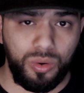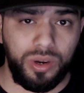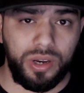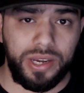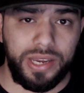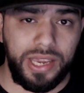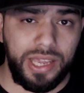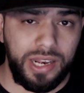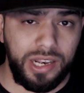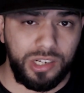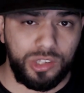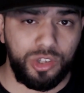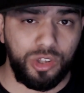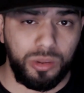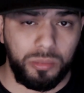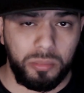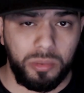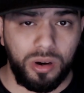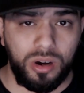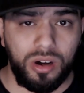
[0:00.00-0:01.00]
getting to the
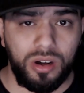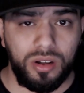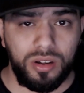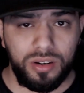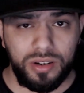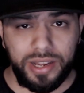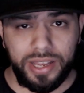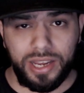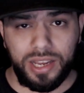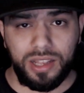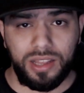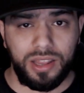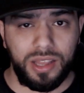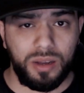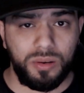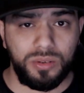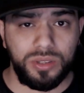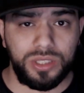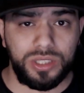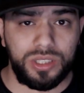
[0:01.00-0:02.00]
ball. Like that
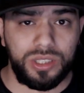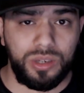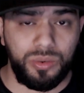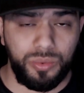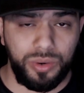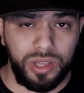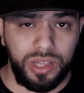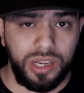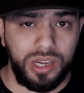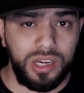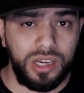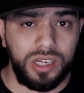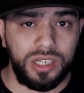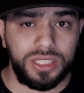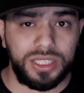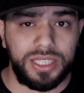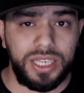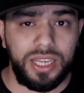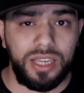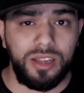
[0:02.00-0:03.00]
was really good to
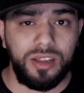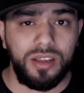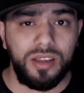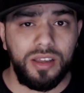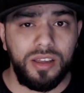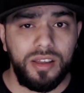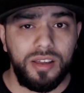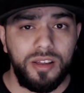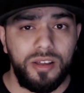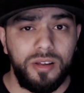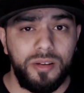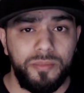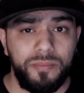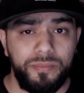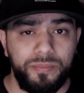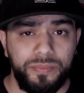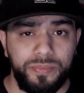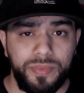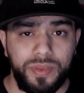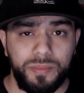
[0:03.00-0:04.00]
see,
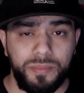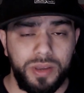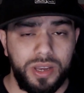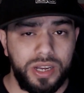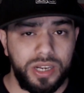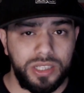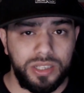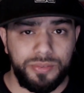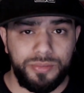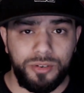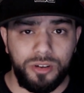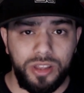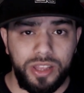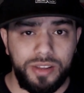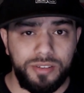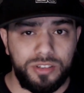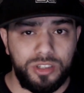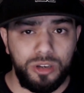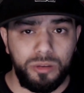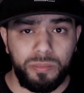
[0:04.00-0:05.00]
because
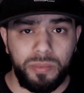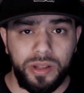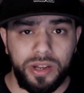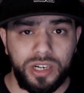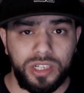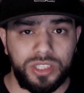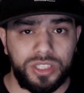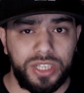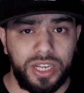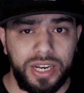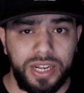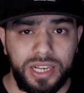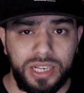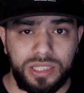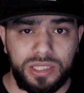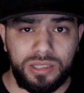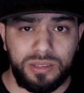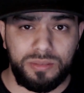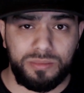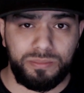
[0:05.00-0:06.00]
if two players try to
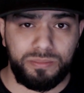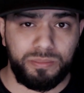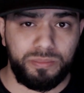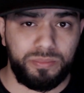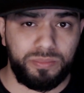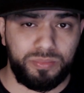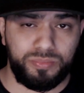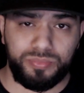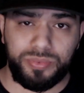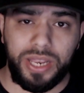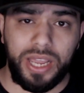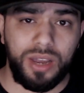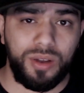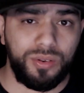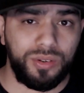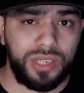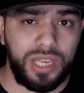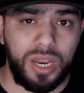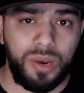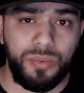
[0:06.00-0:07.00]
tackle
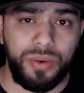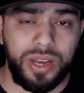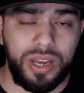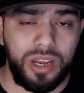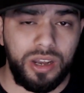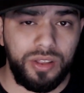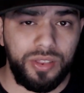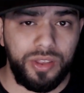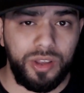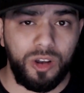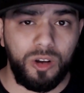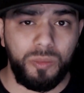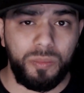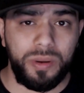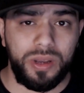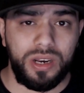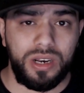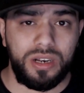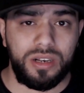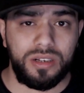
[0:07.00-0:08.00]
Tyreek Hill in the
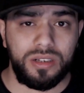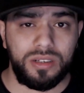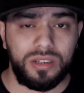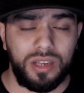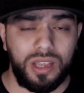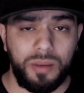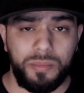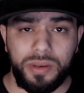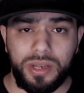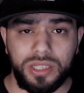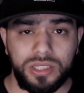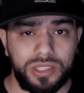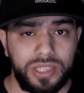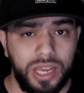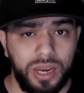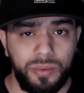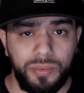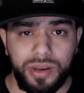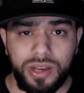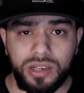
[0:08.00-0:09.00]
open, I mean
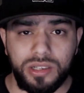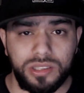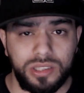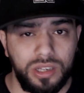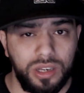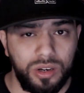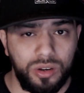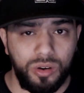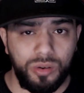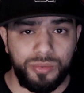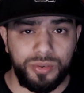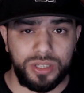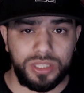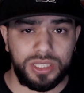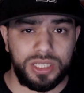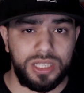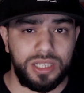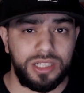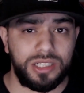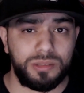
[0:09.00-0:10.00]
Tyreek Hill's gonna go for
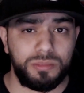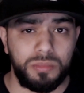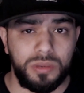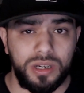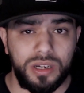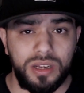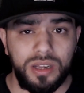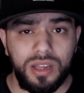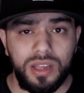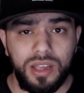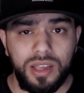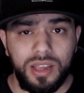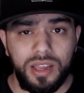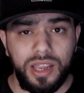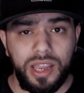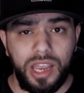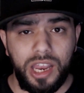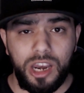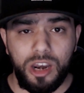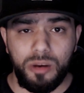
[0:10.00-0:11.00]
6, but
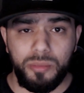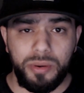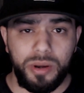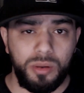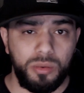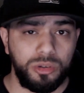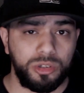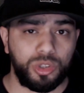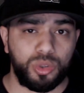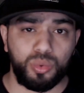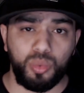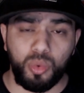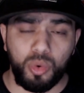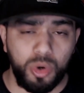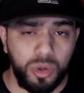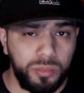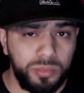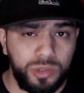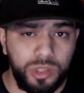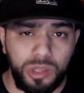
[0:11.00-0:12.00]
everybody would
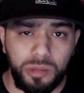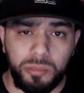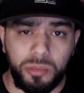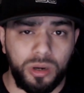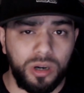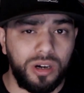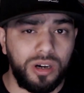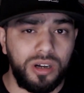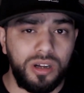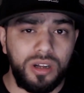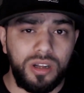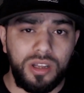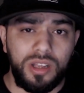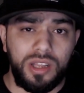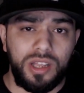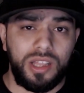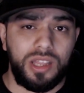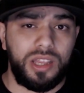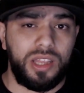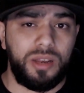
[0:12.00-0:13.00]
swarm to the ball.
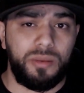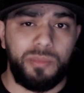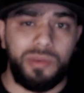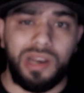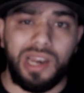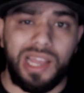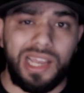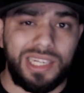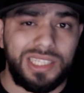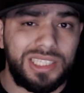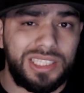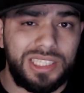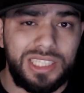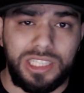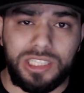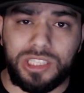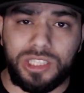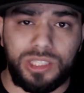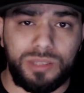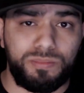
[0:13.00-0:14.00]
There'd be like
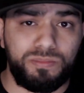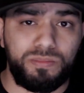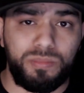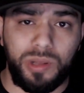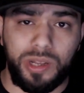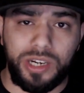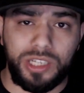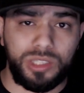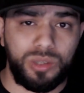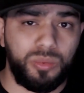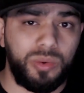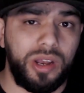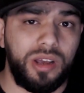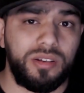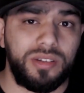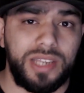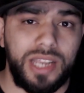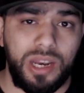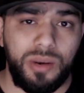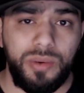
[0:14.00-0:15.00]
6 players
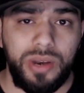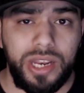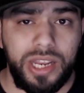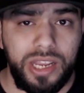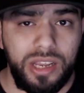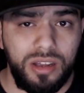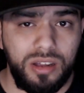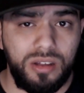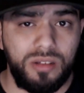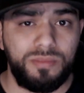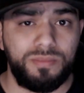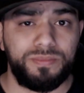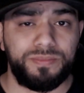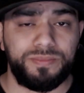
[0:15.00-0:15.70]
around Tyreek Hill,